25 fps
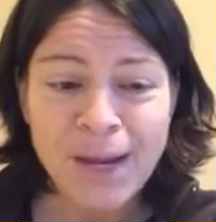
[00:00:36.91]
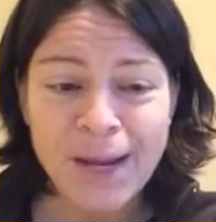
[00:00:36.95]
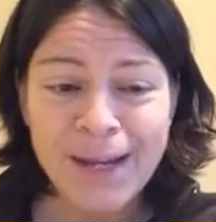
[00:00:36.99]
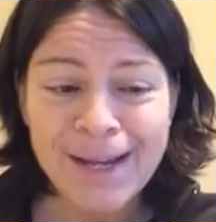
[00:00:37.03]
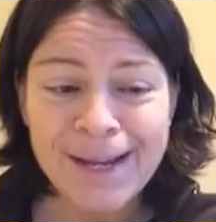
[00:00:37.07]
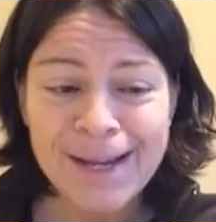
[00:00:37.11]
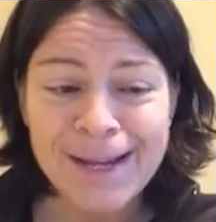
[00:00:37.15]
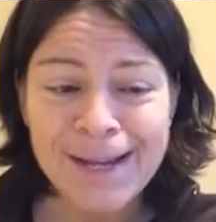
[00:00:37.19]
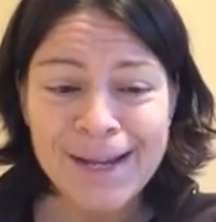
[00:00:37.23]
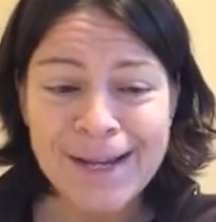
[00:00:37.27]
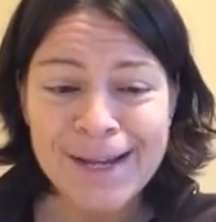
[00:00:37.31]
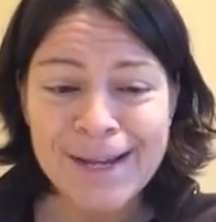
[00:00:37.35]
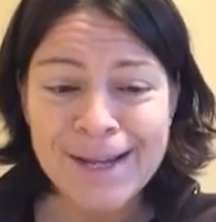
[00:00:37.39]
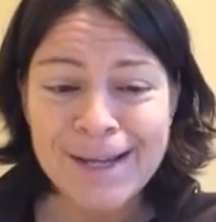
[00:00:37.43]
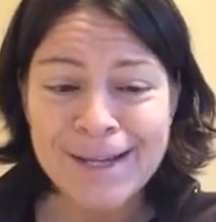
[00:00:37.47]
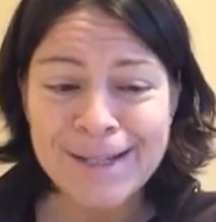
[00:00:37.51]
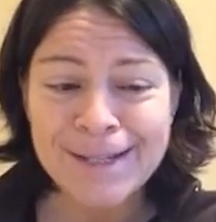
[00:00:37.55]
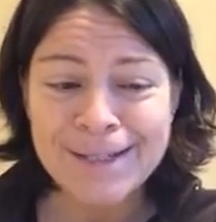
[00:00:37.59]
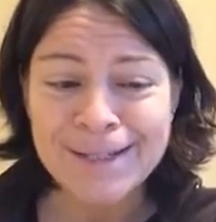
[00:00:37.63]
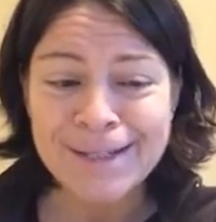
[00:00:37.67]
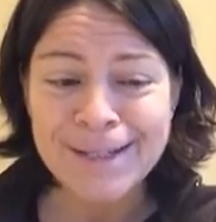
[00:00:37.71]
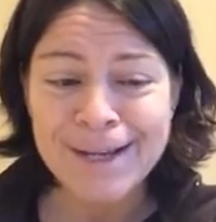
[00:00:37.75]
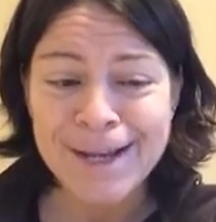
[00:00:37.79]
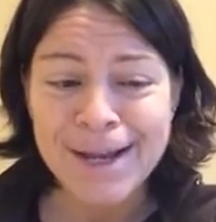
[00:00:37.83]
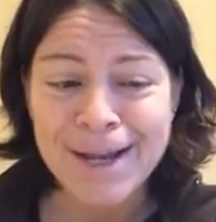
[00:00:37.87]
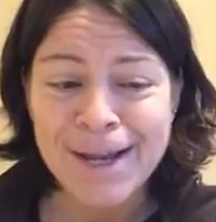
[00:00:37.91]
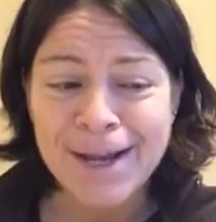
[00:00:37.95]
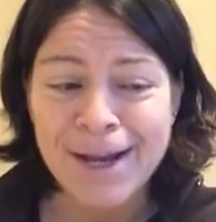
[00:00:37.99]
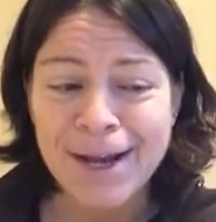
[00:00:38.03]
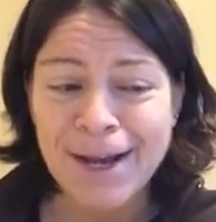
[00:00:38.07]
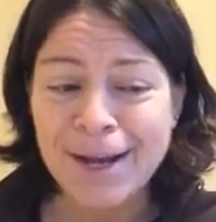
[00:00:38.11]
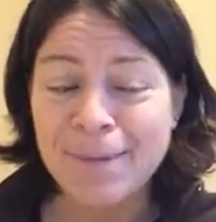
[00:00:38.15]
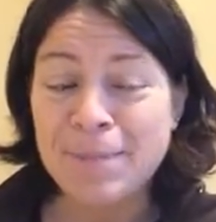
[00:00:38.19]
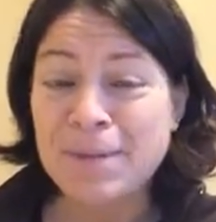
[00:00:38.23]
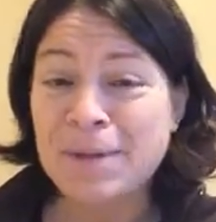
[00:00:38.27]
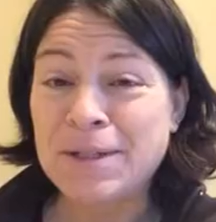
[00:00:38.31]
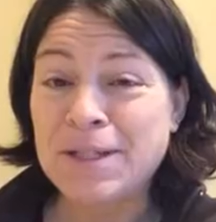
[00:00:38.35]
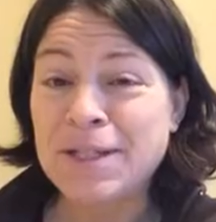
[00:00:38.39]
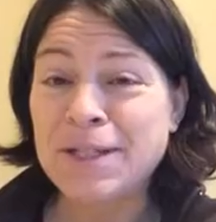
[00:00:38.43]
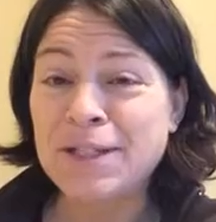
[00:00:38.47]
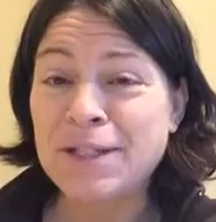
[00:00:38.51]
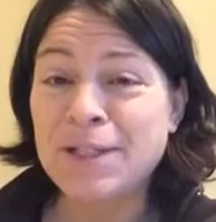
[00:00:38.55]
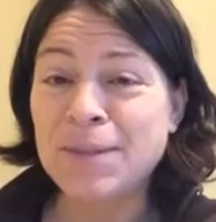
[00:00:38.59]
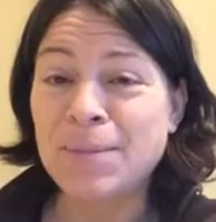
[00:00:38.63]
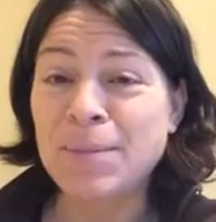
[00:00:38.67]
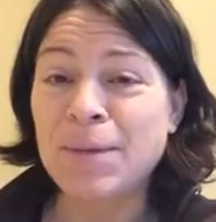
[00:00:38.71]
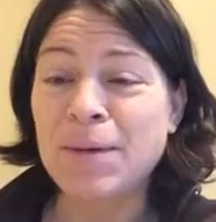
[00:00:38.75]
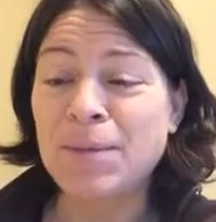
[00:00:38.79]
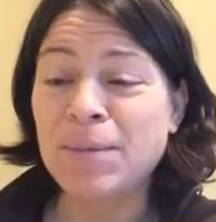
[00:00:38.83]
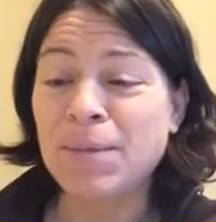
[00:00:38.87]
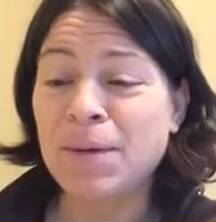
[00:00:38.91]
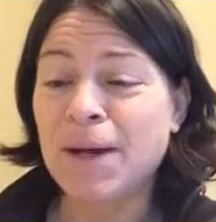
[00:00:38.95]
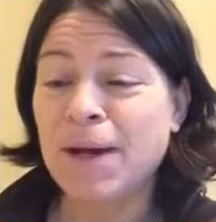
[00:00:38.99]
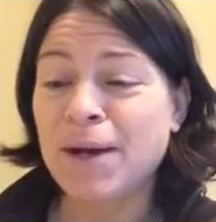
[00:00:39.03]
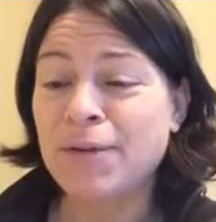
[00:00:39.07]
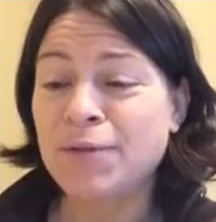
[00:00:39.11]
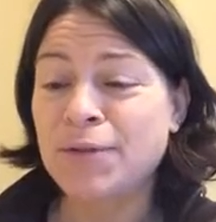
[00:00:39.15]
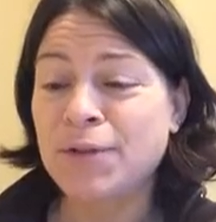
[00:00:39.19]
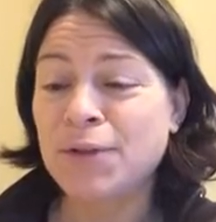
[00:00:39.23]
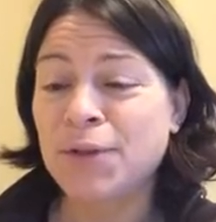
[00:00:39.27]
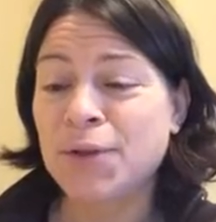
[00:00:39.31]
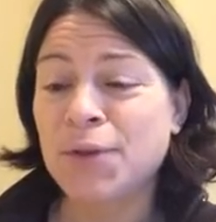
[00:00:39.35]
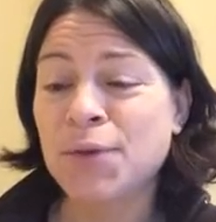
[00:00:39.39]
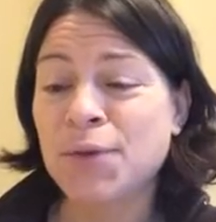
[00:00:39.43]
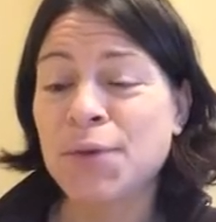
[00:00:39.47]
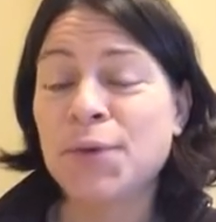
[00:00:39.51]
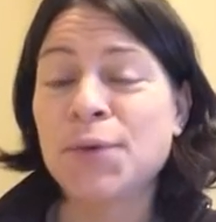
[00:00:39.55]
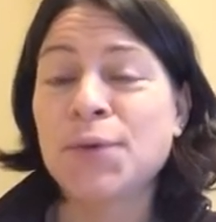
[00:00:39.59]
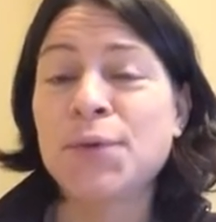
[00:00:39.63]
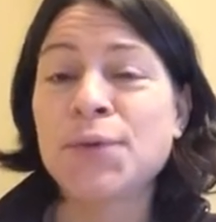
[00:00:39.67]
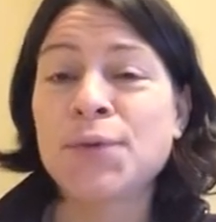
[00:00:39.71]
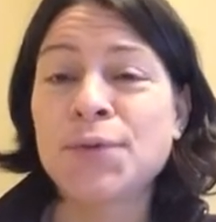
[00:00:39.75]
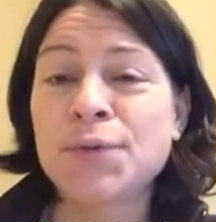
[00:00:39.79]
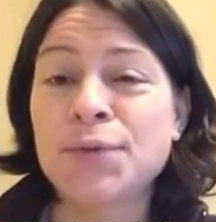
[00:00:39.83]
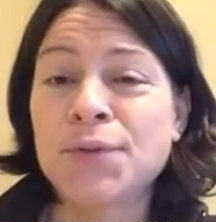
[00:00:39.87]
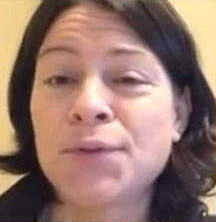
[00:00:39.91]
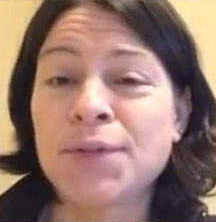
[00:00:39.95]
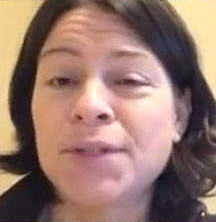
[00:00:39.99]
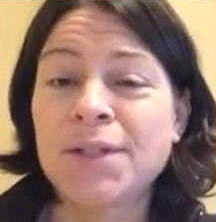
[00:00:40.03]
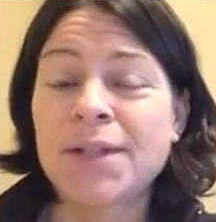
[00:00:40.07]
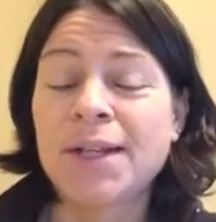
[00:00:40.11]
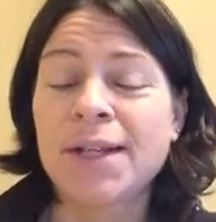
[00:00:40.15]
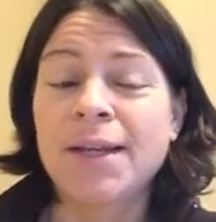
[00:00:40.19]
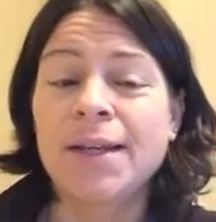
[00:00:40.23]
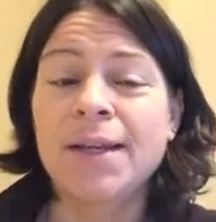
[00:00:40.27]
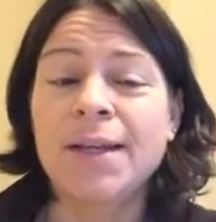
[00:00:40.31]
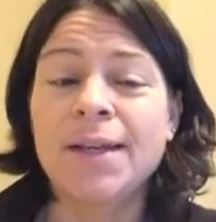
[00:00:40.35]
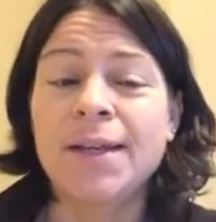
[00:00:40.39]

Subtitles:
And I've been teaching people how to use